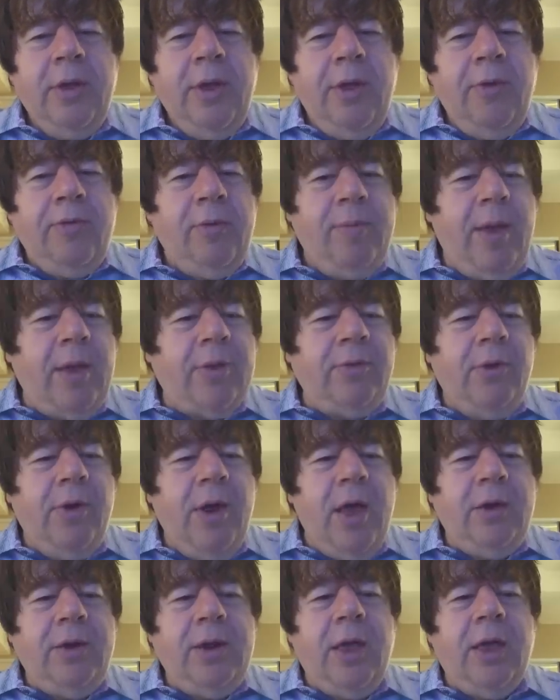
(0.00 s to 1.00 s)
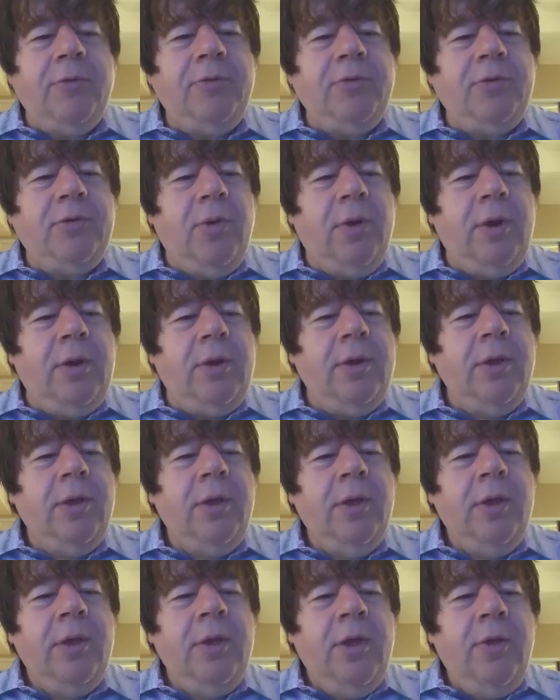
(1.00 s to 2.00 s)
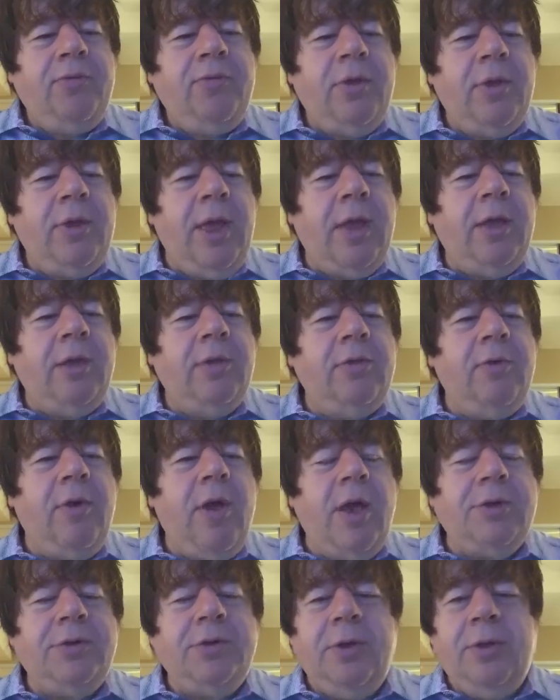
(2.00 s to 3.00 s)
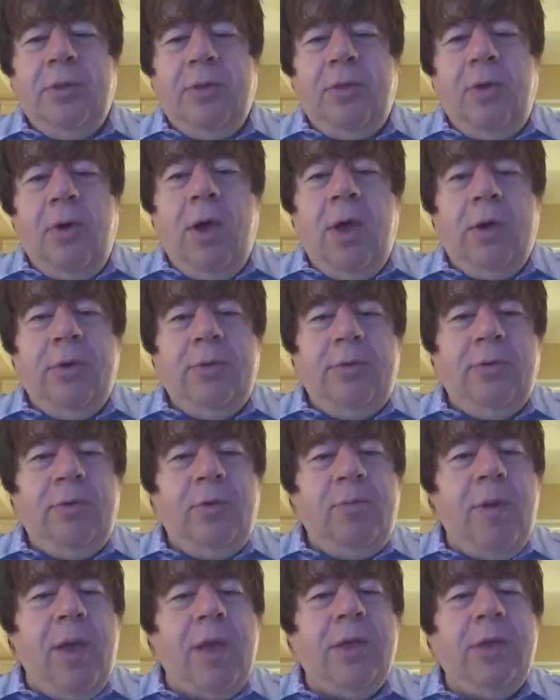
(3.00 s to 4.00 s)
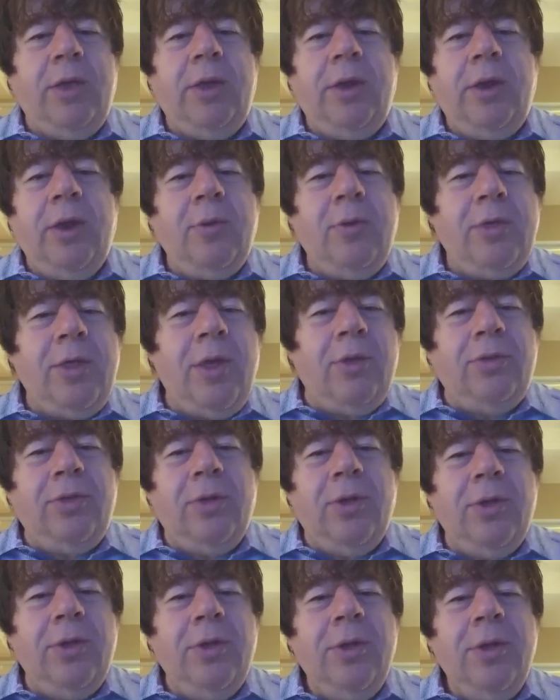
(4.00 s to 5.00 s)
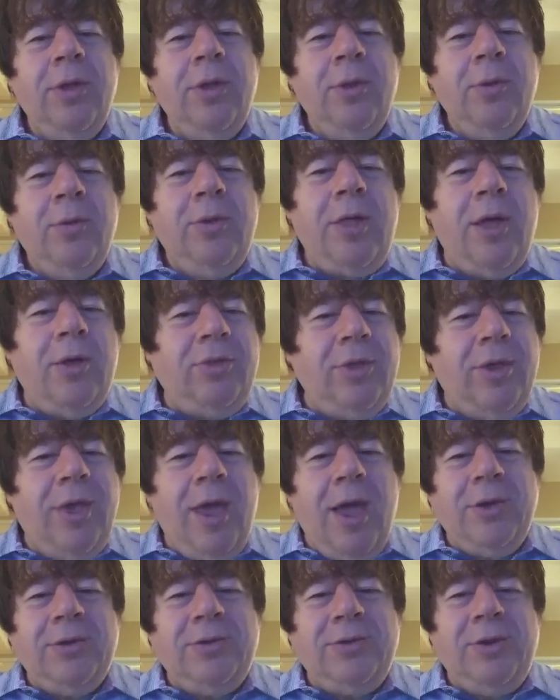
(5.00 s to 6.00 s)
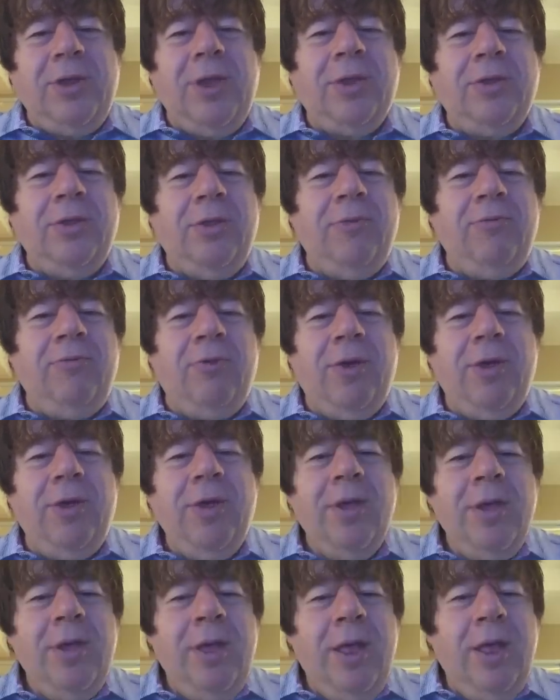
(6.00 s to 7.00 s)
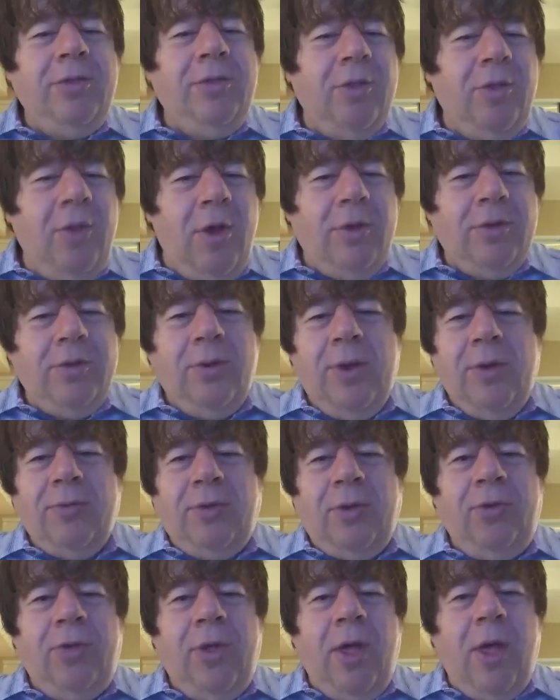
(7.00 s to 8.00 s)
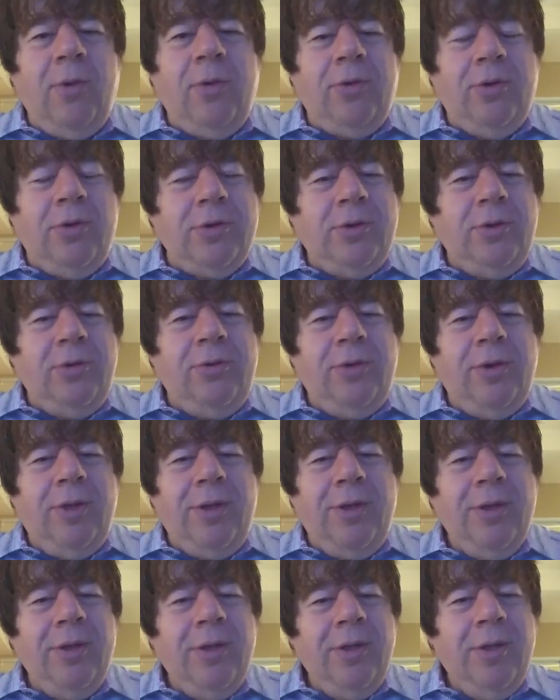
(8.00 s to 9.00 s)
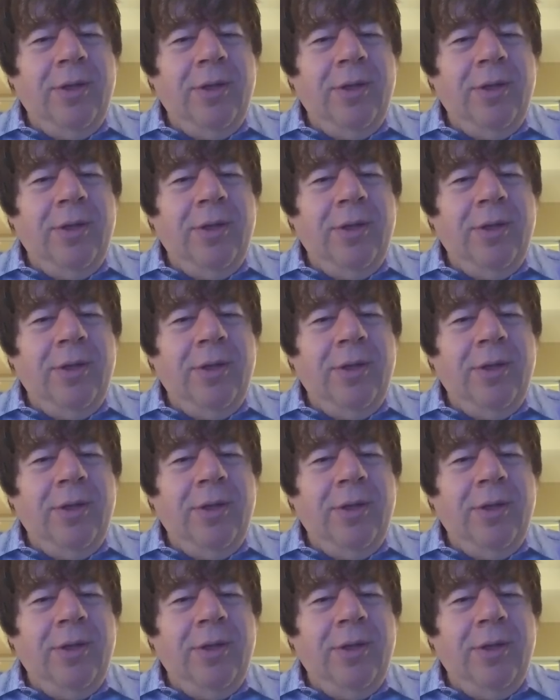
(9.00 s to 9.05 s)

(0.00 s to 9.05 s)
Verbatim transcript: If the banks are not naked short, if the nakeds are actually the longs, or speculating without the cash to take delivery, it's the longs who would have to sell with urgency.